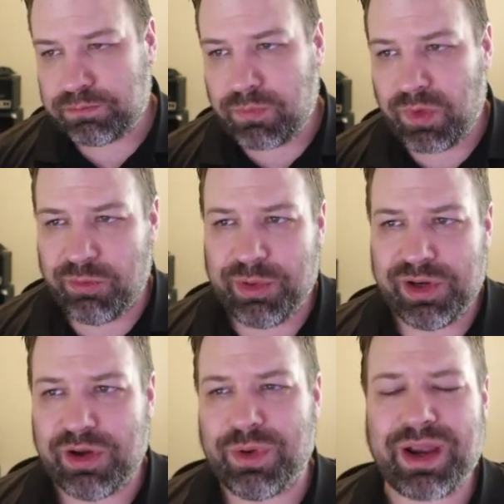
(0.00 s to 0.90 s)
depending
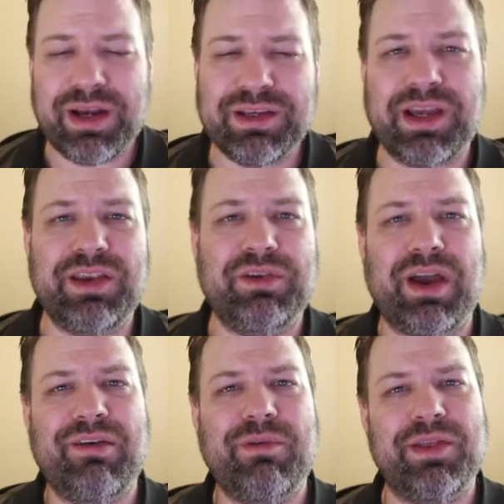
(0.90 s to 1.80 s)
on what kind of site you
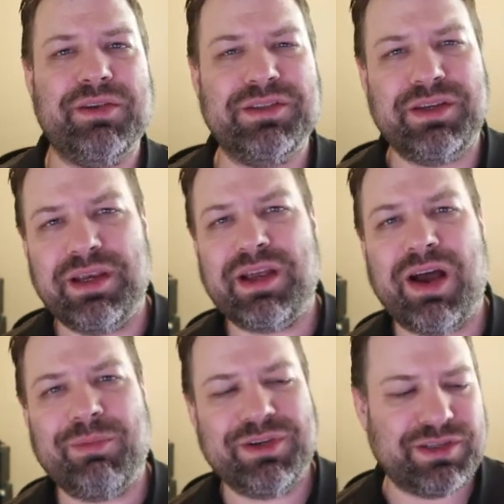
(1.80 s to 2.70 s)
have, whether it's an
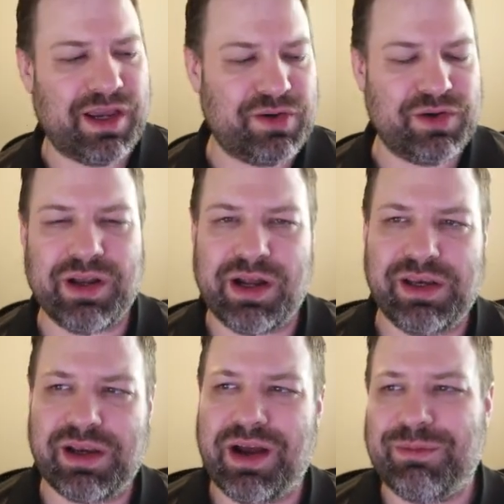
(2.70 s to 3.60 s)
e-commerce site or a
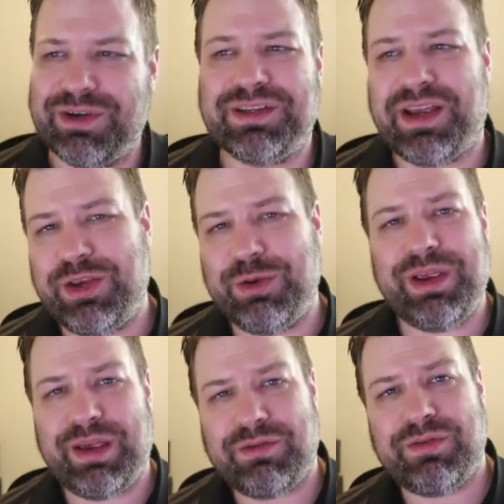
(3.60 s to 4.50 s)
non-e-commerce site, you may
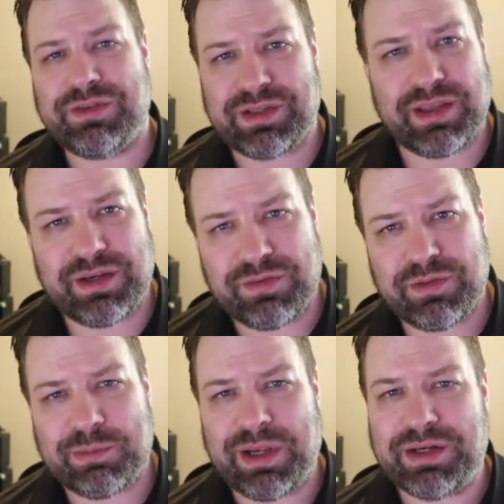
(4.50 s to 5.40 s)
have slightly
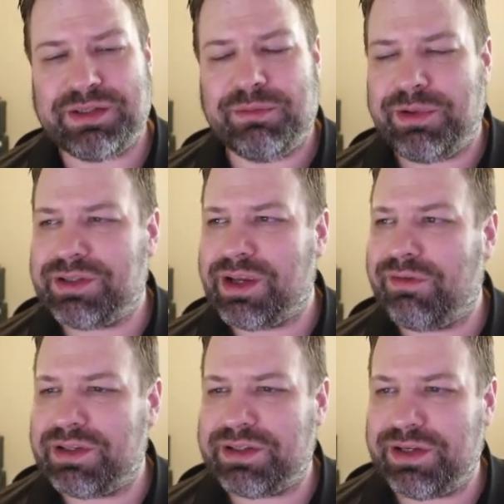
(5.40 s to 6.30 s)
different page templates.
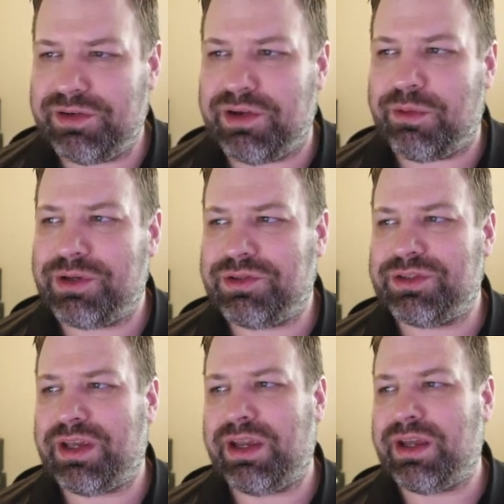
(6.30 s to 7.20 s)
Obviously, you know what your
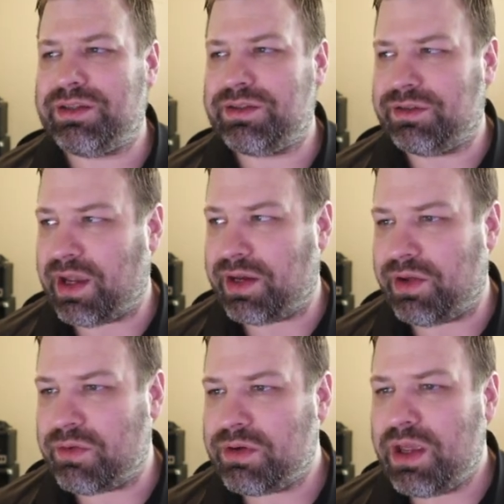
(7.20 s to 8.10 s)
site has. I
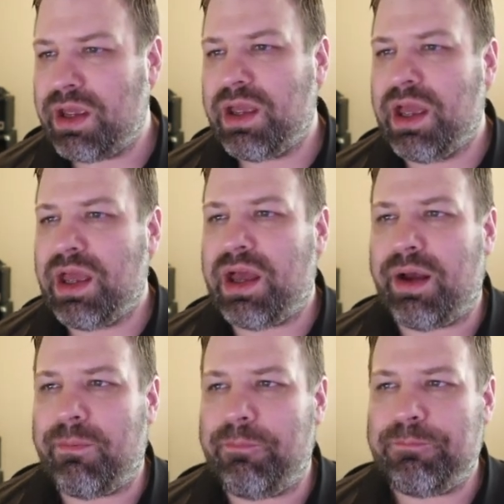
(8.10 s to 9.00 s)
don't.
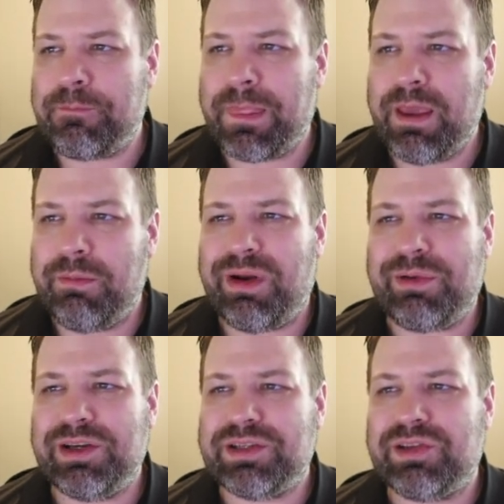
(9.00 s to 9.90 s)
But I'm
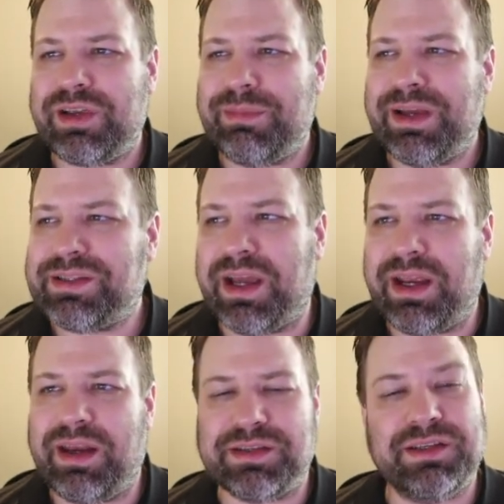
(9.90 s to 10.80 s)
going to just look at my
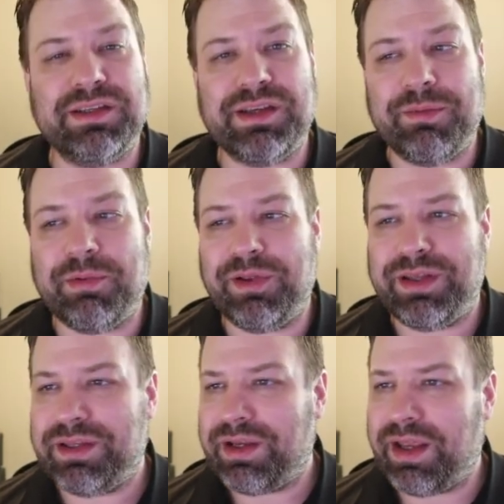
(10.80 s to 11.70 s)
site as an example,
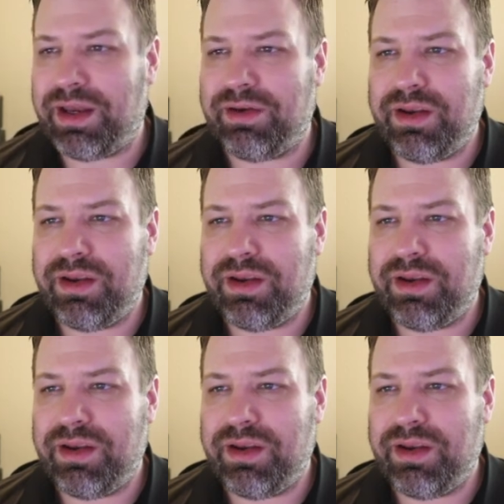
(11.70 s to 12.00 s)
and